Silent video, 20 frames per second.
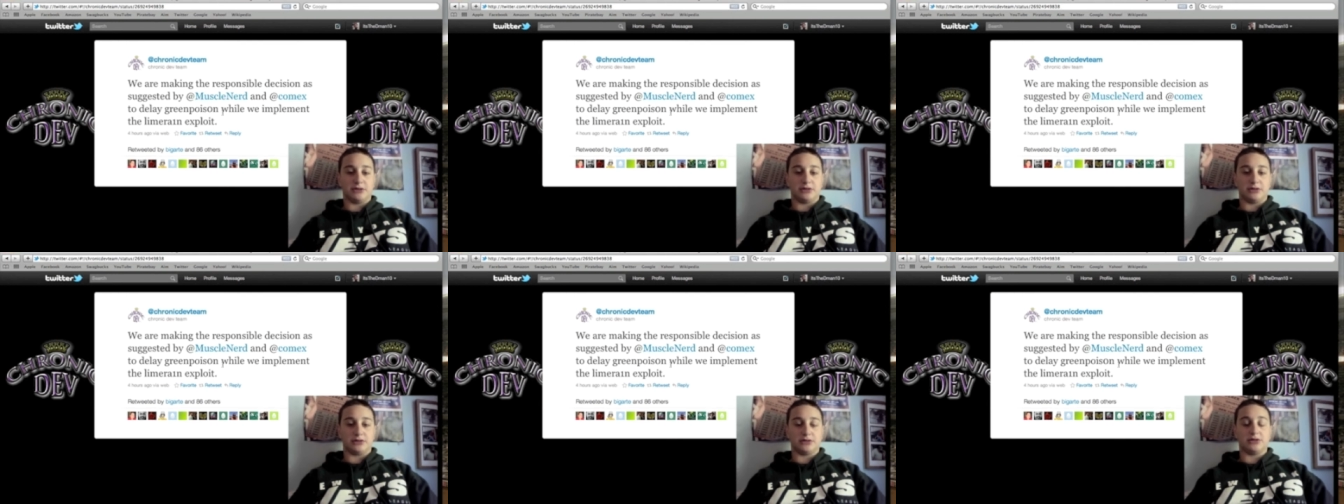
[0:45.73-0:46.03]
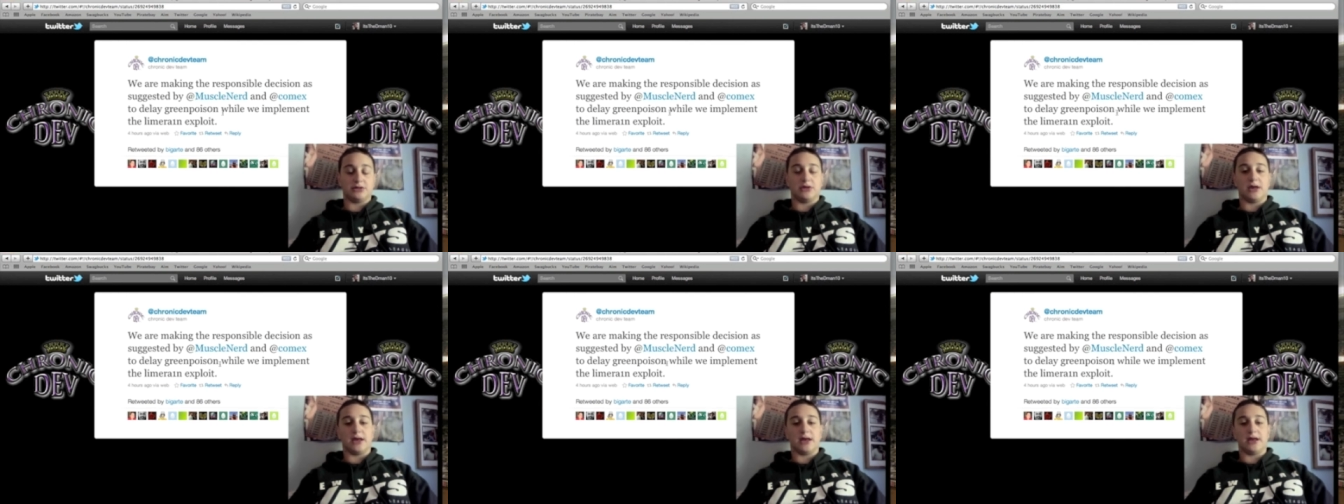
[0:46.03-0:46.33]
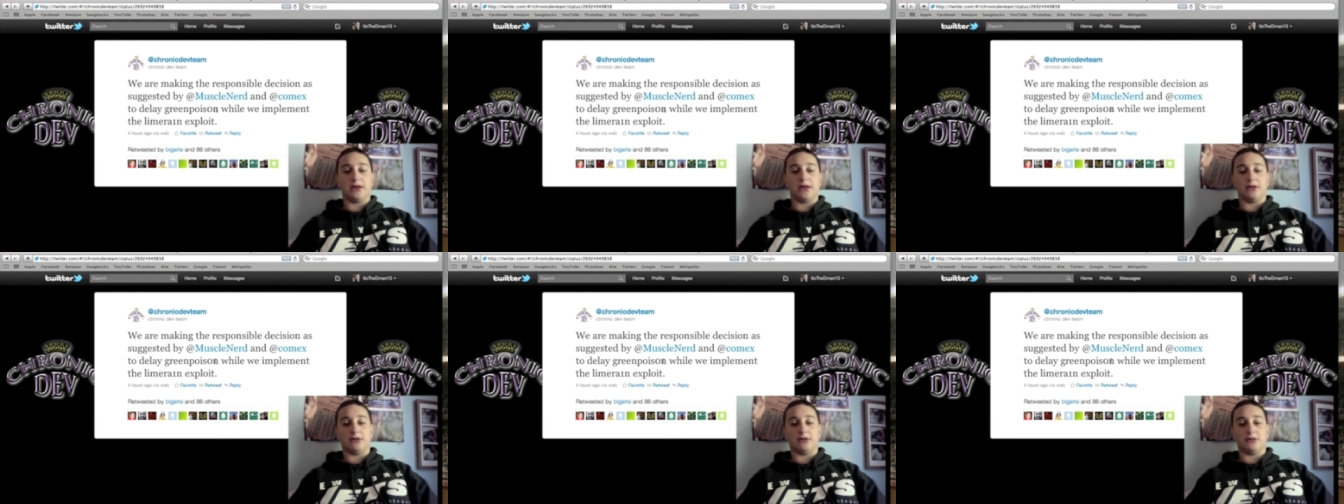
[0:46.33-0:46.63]

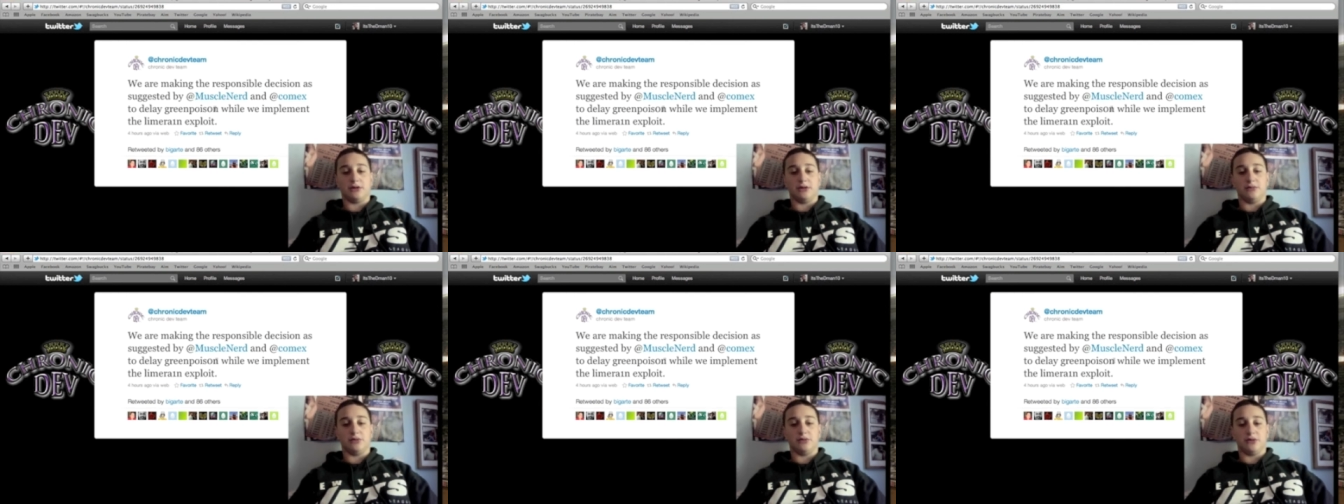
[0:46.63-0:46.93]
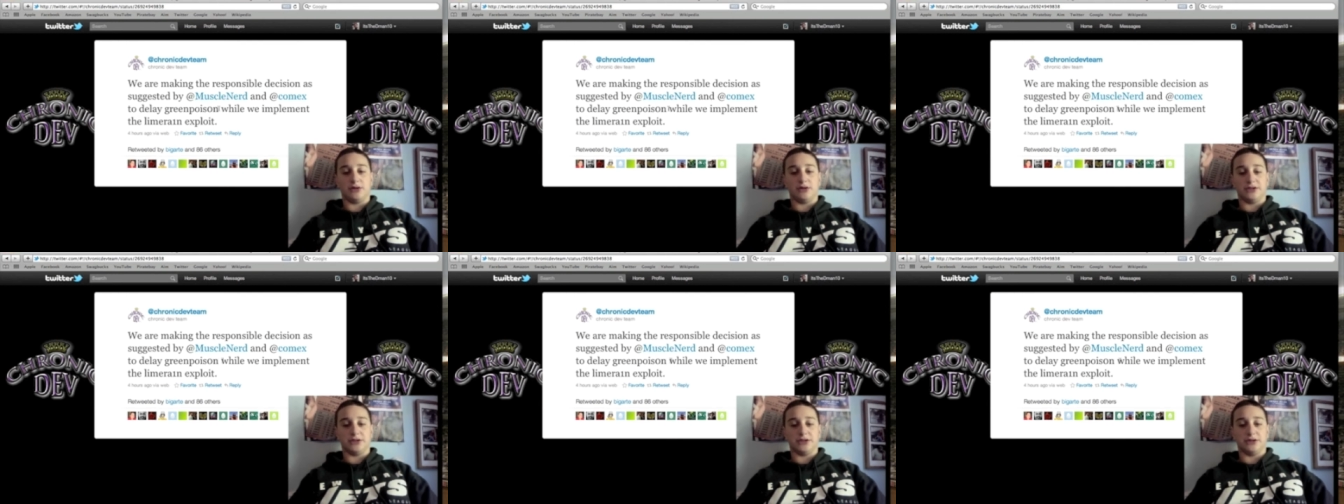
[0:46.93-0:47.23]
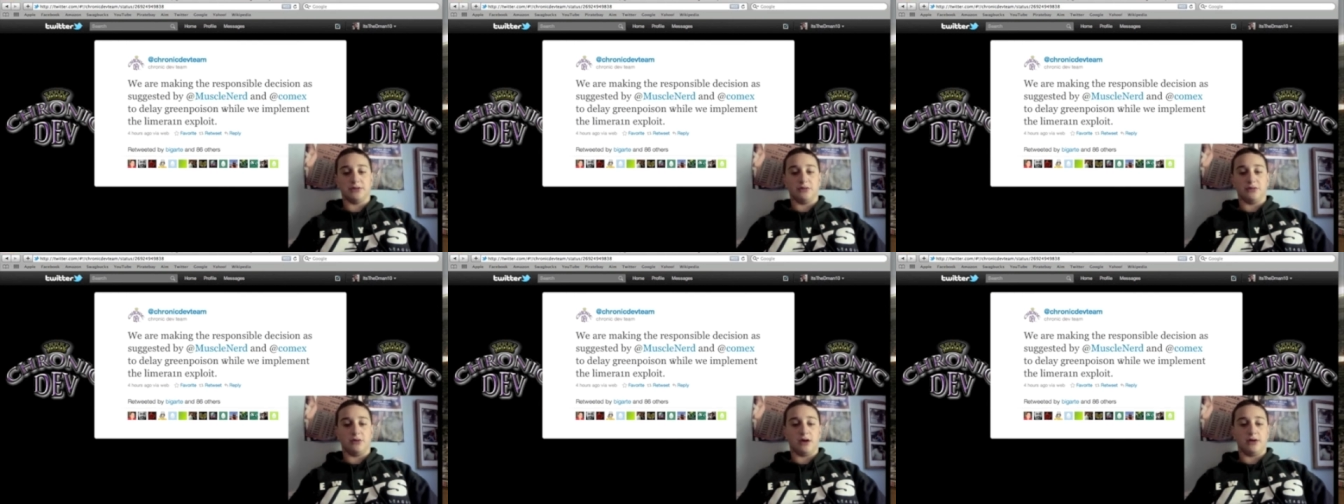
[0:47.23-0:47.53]
delay greenpois zero n
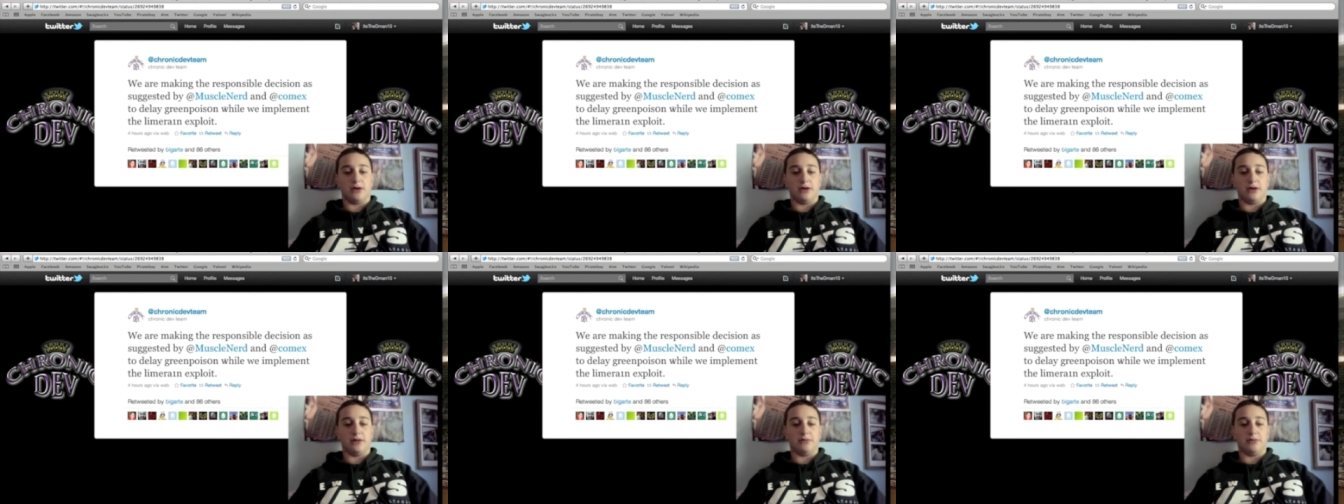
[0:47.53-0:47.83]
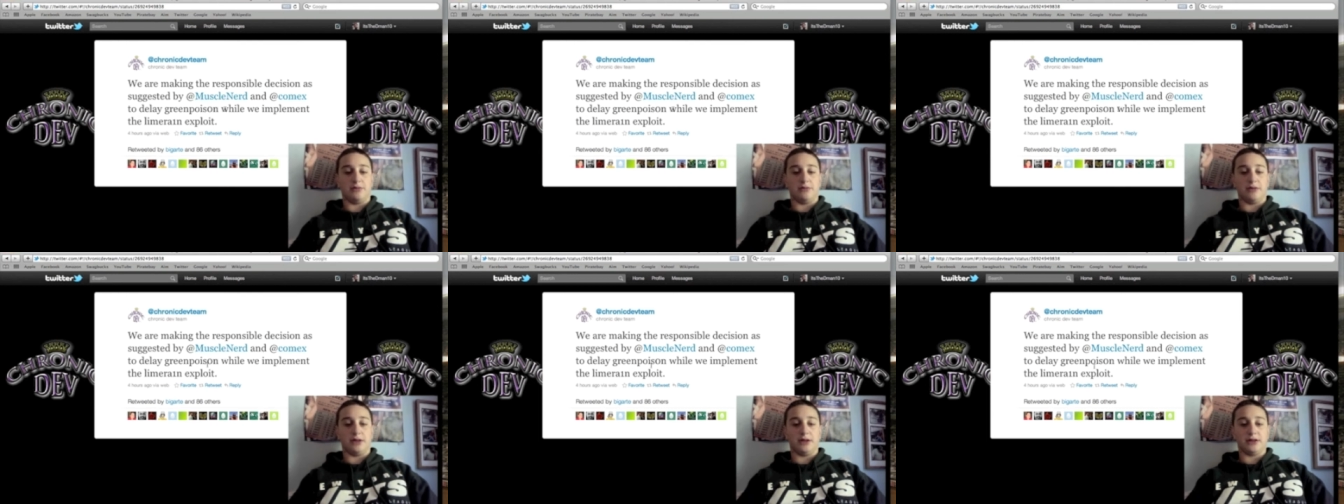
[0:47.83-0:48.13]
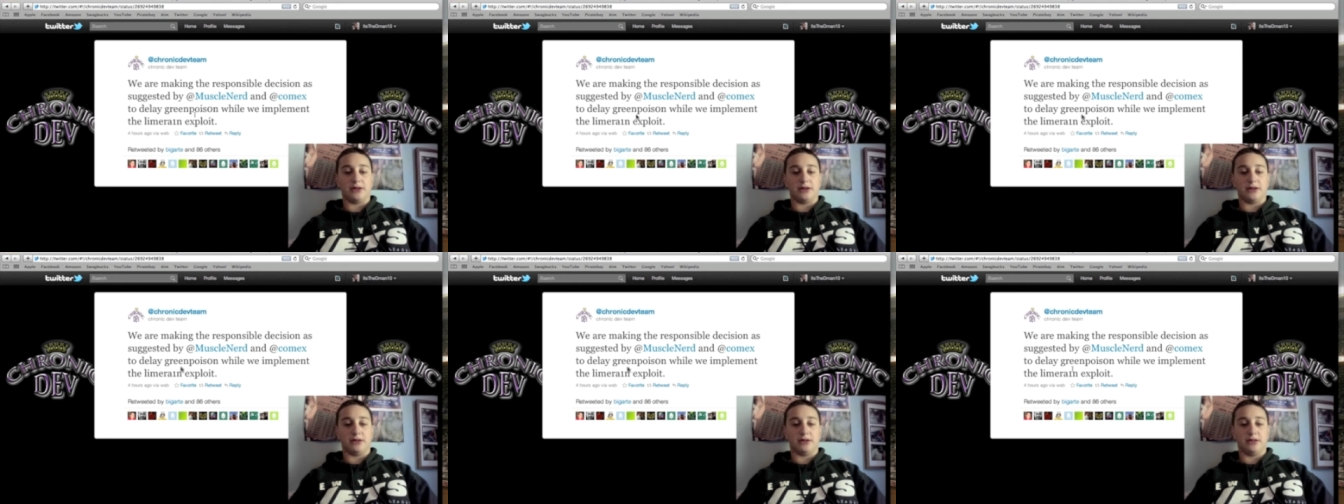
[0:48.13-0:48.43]
while implement
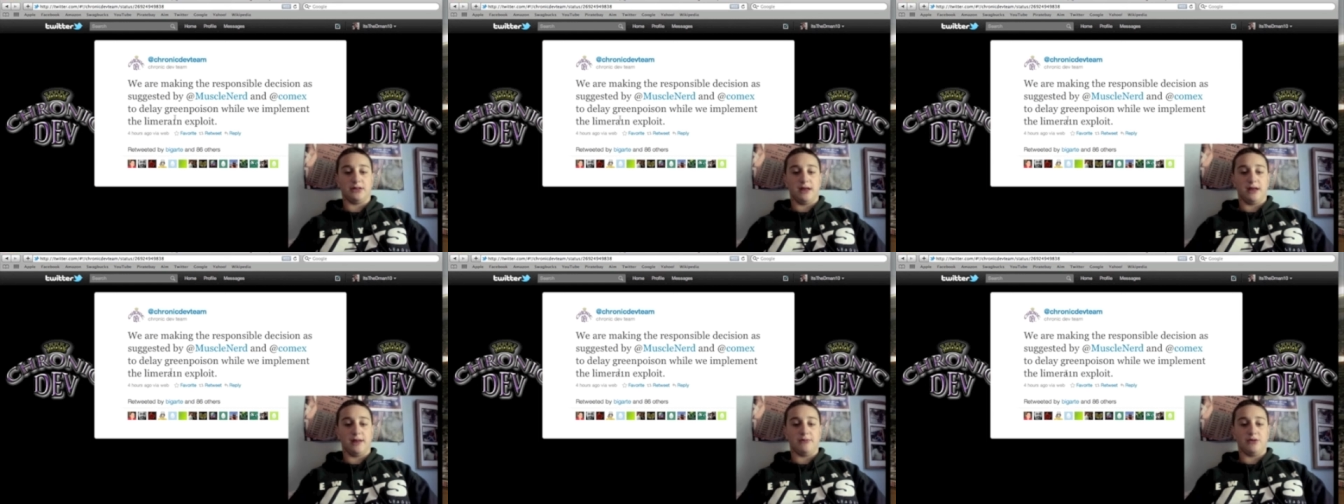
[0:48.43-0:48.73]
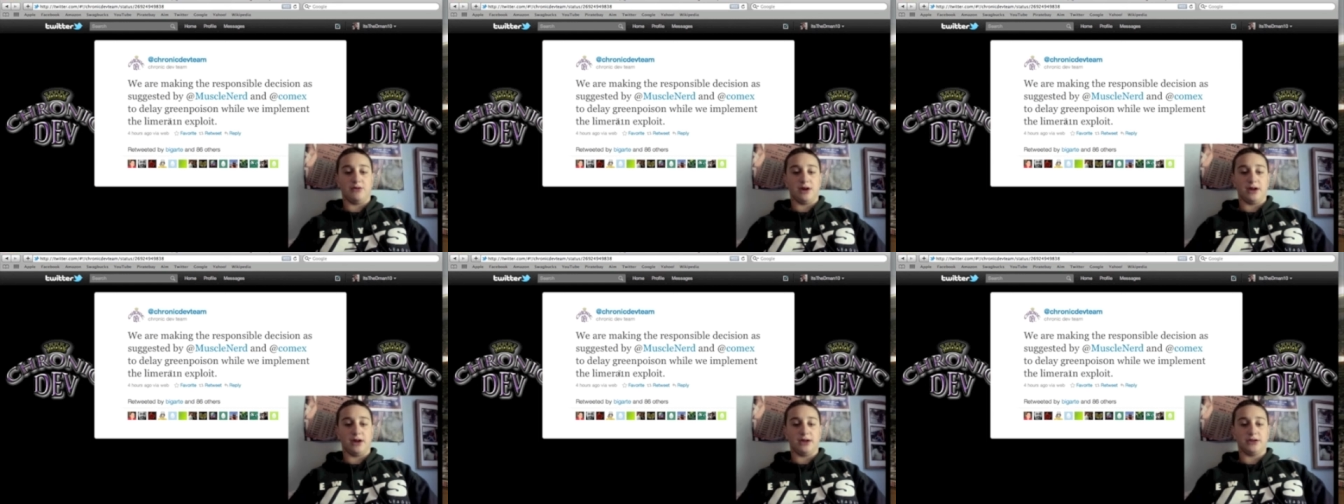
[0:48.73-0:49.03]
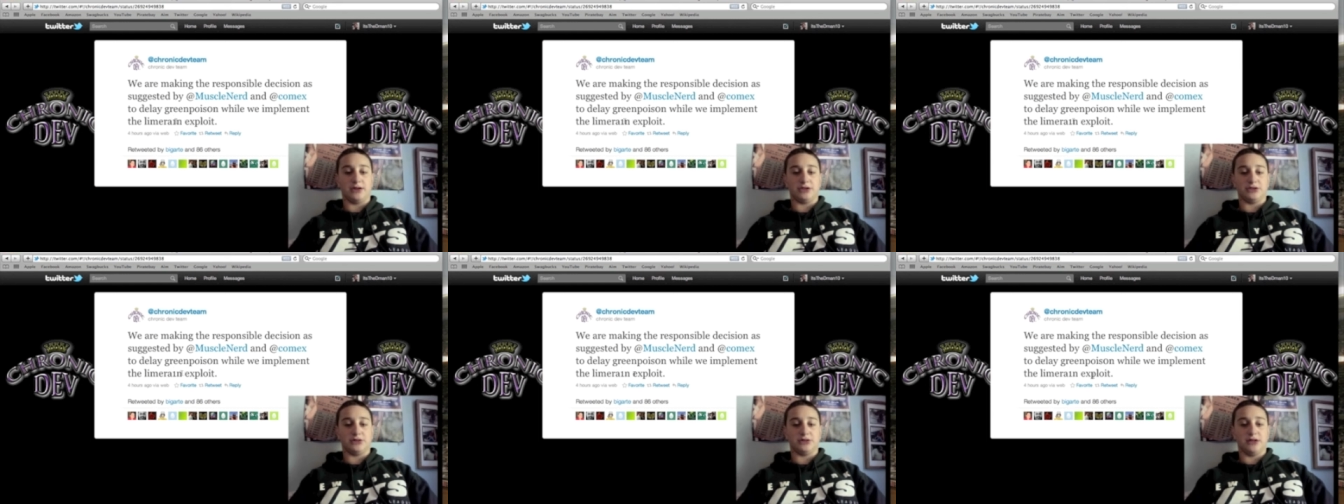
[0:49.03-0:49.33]
the Limera one N
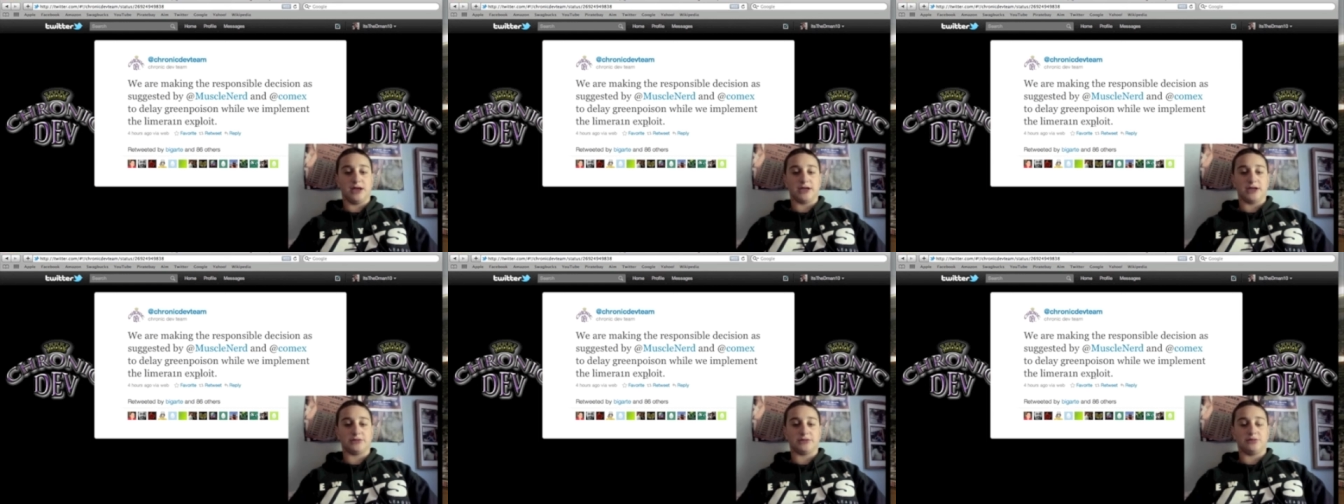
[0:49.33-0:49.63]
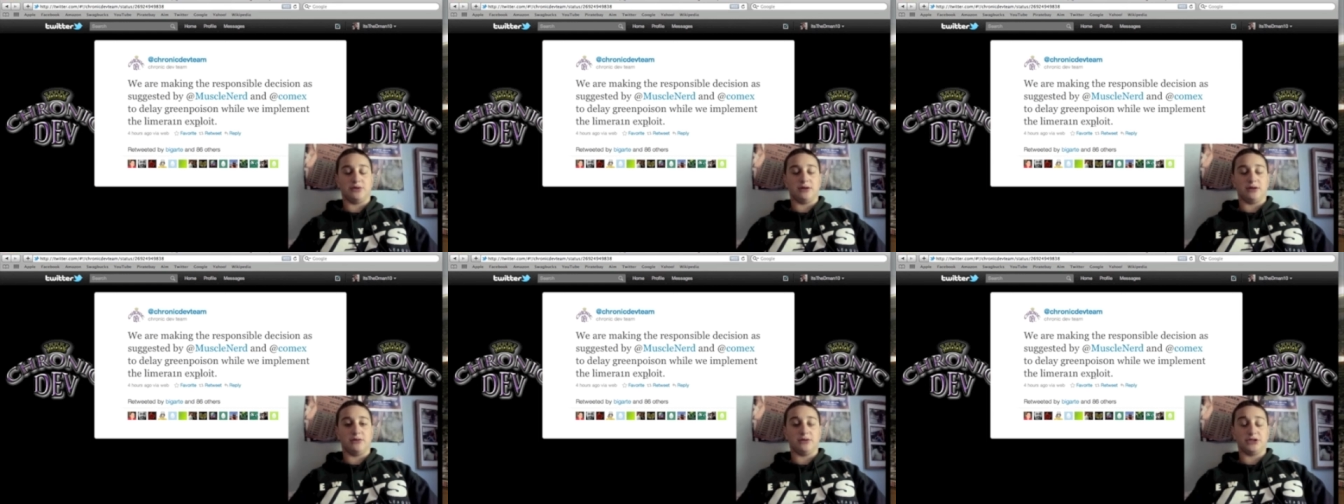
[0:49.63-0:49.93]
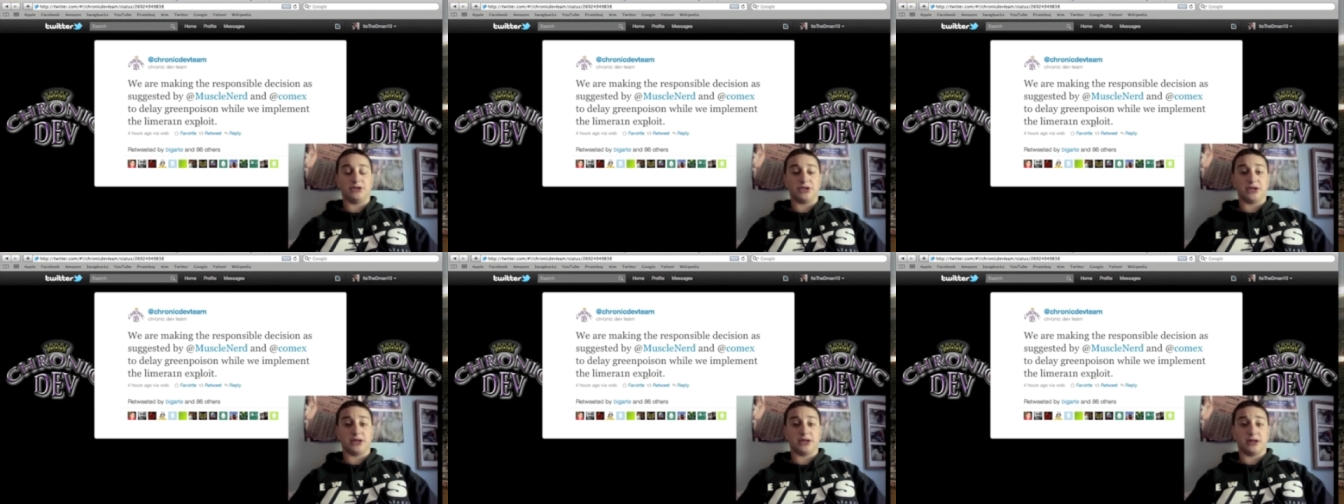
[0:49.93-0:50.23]
exploit,
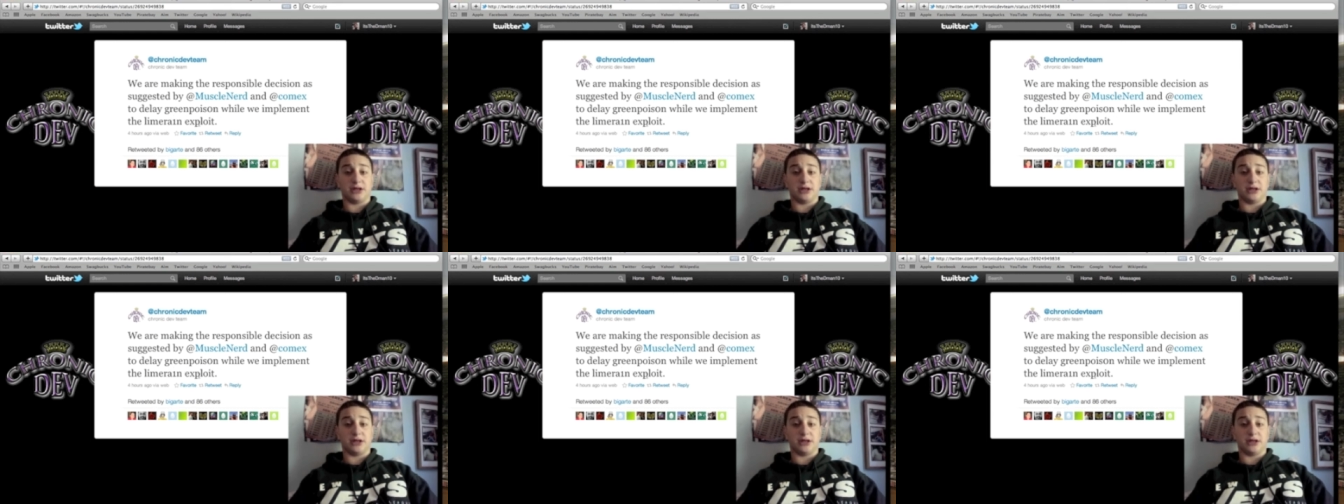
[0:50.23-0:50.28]
which